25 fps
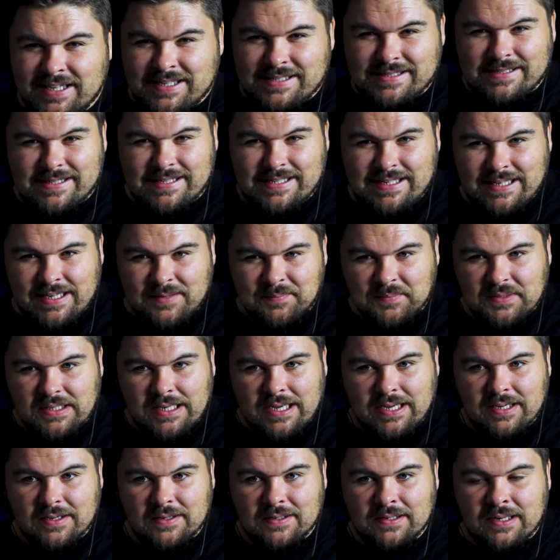He seemed
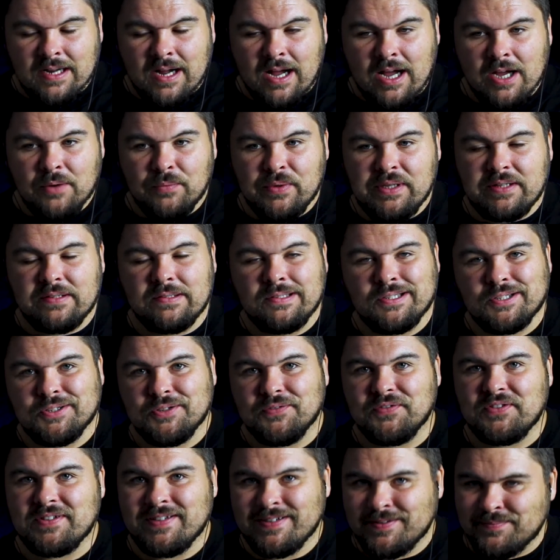like a guy with a lot
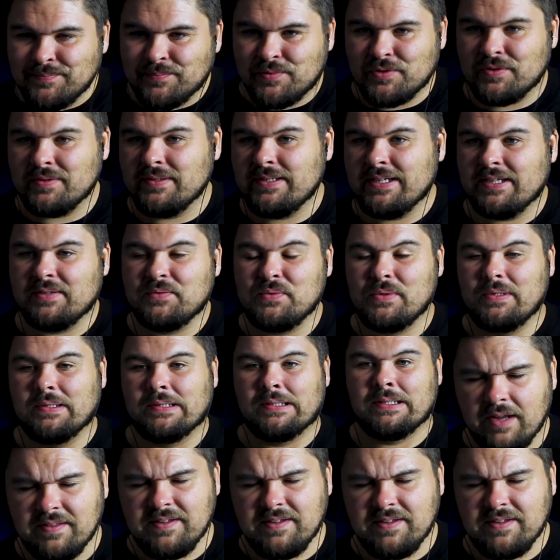of temper, that one.